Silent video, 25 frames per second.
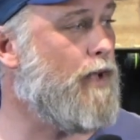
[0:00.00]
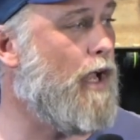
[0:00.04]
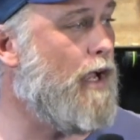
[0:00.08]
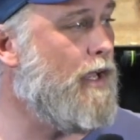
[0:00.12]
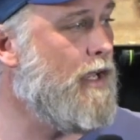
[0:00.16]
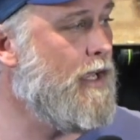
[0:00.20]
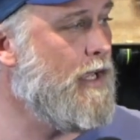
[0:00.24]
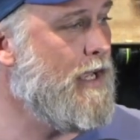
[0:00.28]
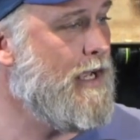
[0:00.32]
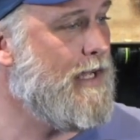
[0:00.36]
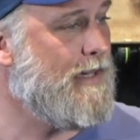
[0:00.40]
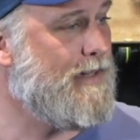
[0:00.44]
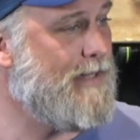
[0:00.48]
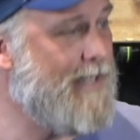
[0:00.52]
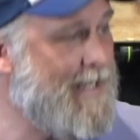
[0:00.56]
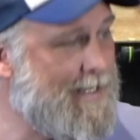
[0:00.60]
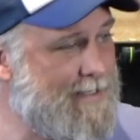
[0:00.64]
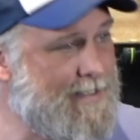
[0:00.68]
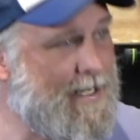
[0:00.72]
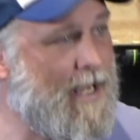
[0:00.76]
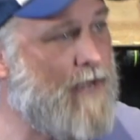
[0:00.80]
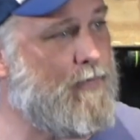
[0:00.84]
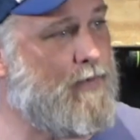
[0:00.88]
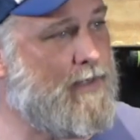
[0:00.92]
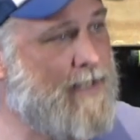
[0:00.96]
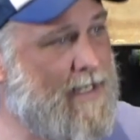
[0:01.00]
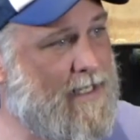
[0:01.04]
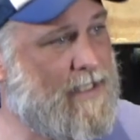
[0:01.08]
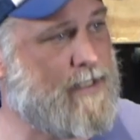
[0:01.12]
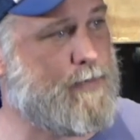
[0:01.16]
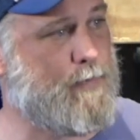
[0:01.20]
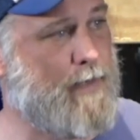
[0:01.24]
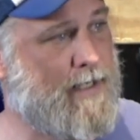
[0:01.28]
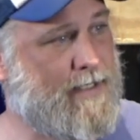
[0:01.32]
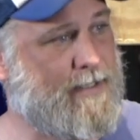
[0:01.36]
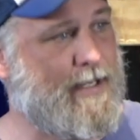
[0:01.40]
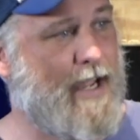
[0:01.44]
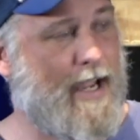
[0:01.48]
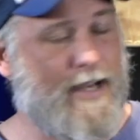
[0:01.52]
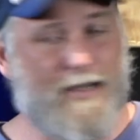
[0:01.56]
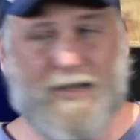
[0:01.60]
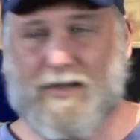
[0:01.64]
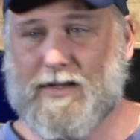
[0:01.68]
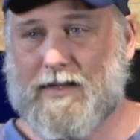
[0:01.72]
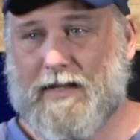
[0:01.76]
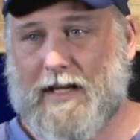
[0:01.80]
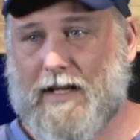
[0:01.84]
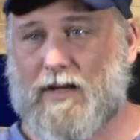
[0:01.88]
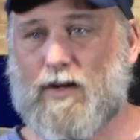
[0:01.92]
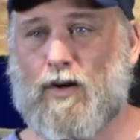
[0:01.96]
Like, let's have an
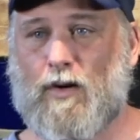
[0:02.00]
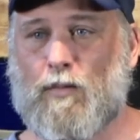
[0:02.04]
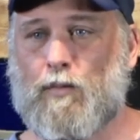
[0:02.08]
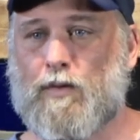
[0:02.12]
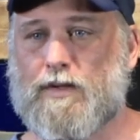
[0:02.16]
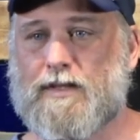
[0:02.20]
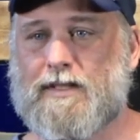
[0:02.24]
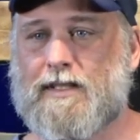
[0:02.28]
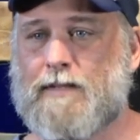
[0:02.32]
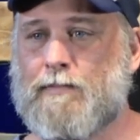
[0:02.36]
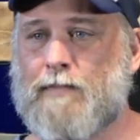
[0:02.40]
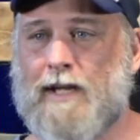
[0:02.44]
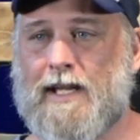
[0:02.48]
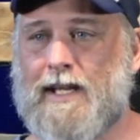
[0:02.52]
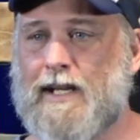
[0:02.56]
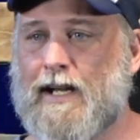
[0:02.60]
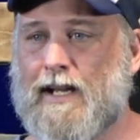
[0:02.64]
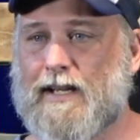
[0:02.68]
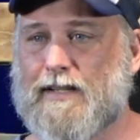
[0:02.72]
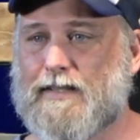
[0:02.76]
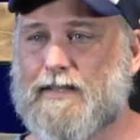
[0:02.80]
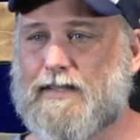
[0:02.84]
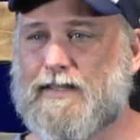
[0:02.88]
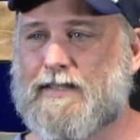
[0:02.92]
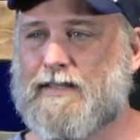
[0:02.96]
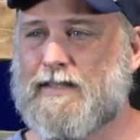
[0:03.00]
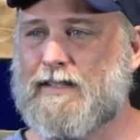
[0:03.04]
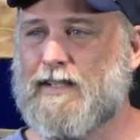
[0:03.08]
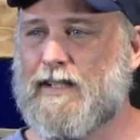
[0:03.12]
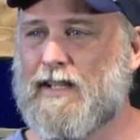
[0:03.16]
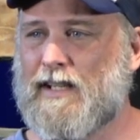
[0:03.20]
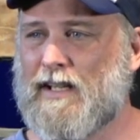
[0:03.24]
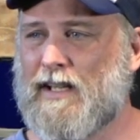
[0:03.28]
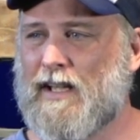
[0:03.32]
expectation that God wants to meet us.